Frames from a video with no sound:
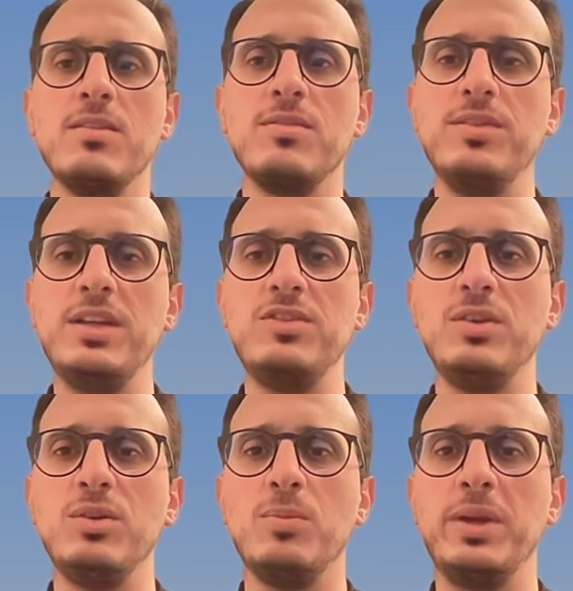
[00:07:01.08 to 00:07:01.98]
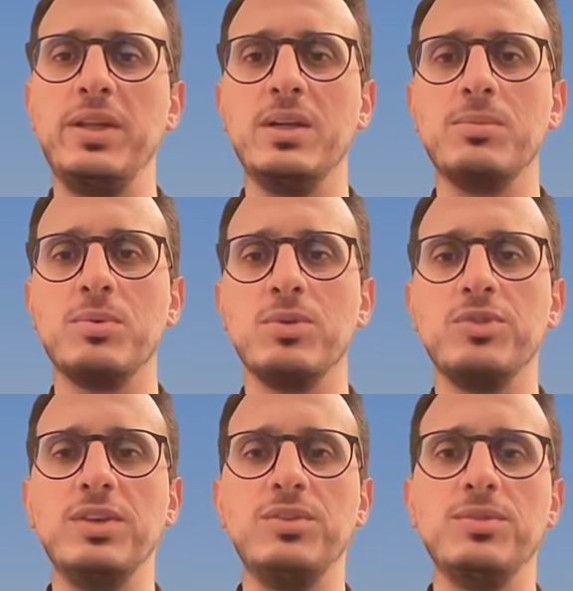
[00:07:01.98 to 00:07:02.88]
Finishing the planning
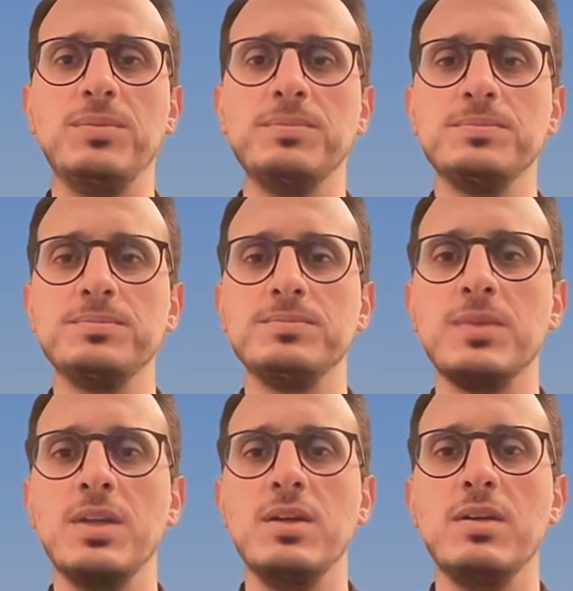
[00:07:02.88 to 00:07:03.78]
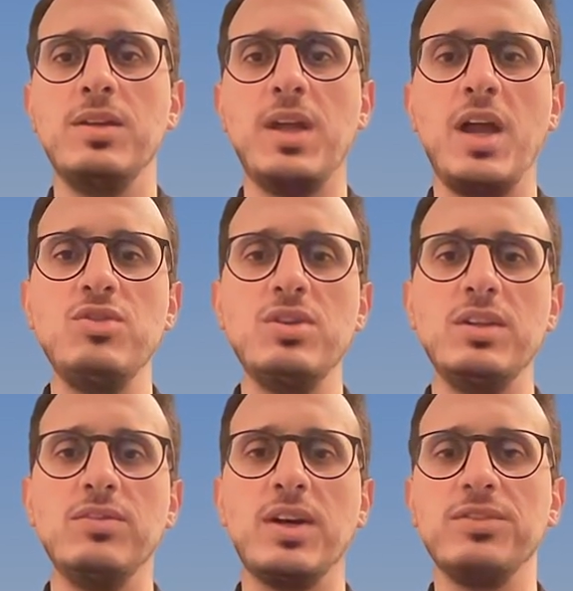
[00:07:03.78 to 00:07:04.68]
process, the agent
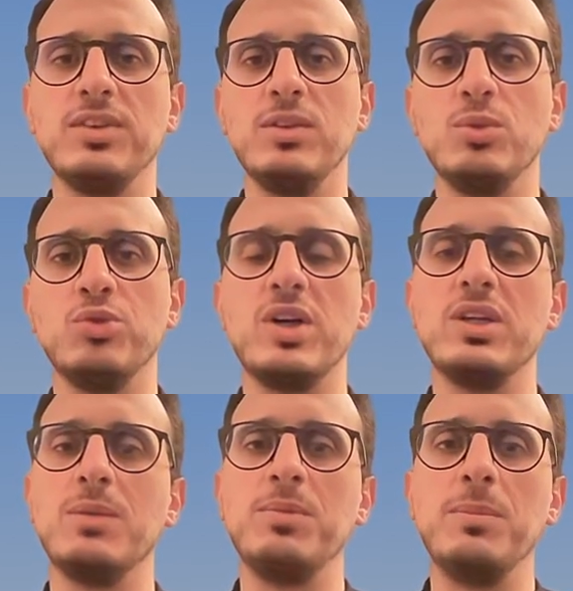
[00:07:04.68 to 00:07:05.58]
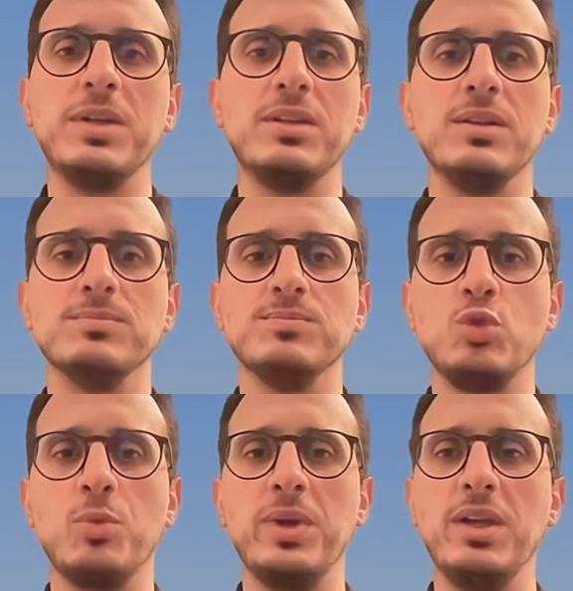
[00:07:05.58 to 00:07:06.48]
is asking to start implementing.
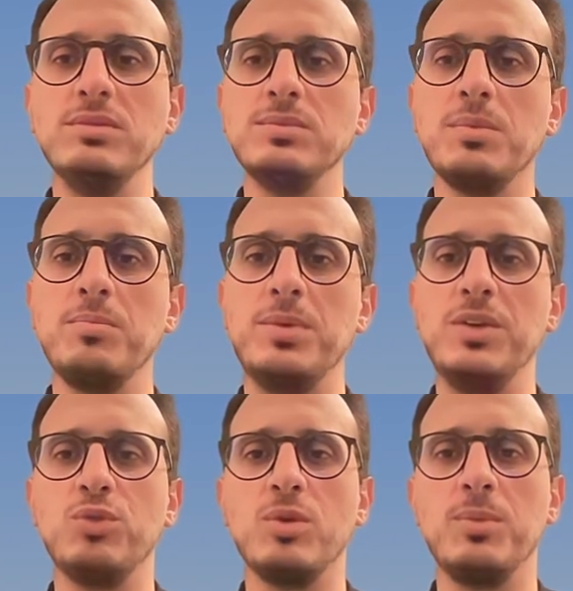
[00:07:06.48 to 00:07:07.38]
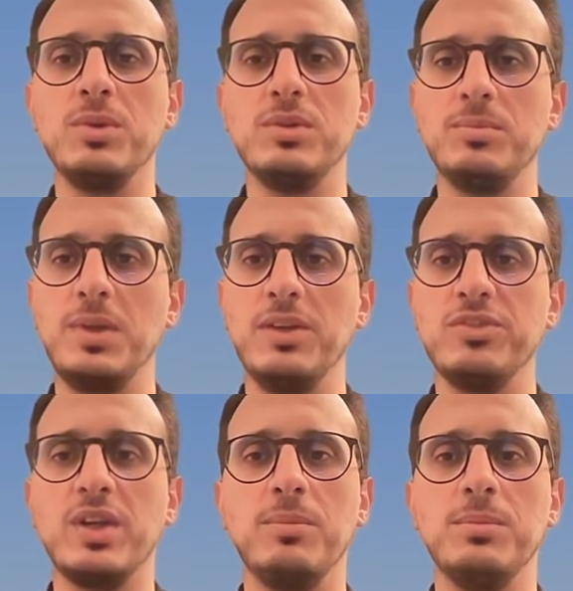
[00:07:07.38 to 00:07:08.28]
To begin, press Command plus
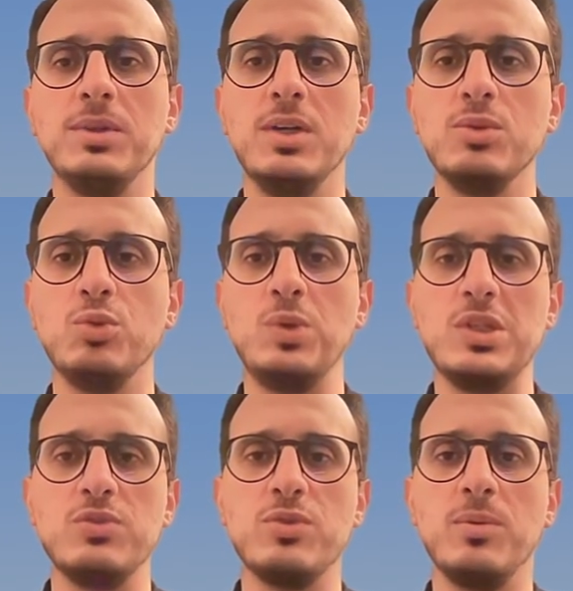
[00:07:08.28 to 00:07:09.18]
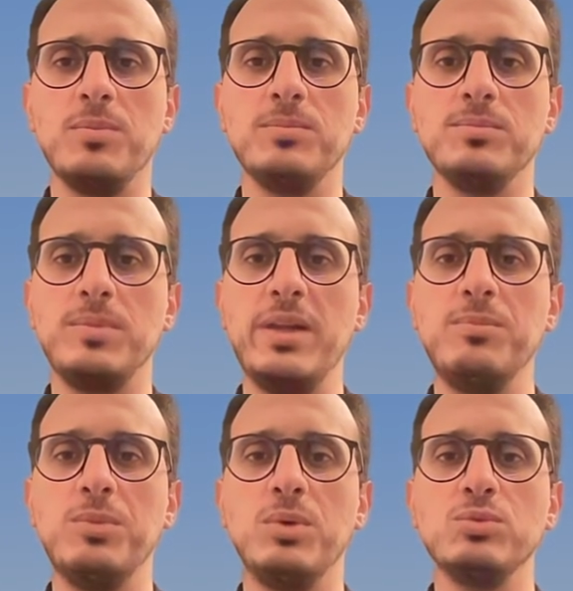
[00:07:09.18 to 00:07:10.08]
Tab to switch from
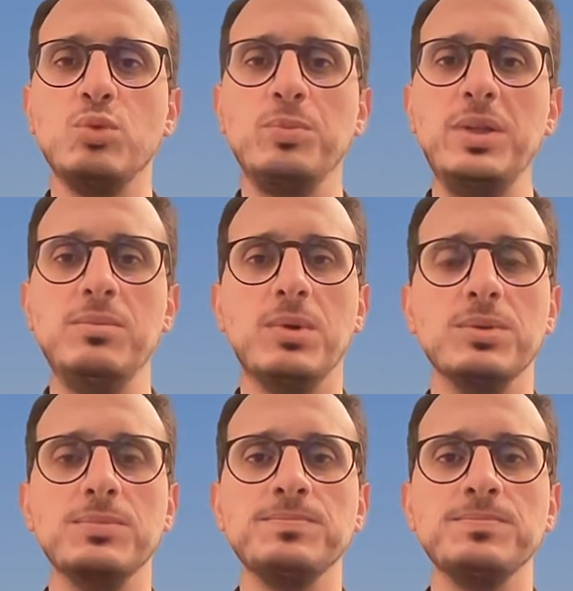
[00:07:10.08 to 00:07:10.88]
plan mode to build mode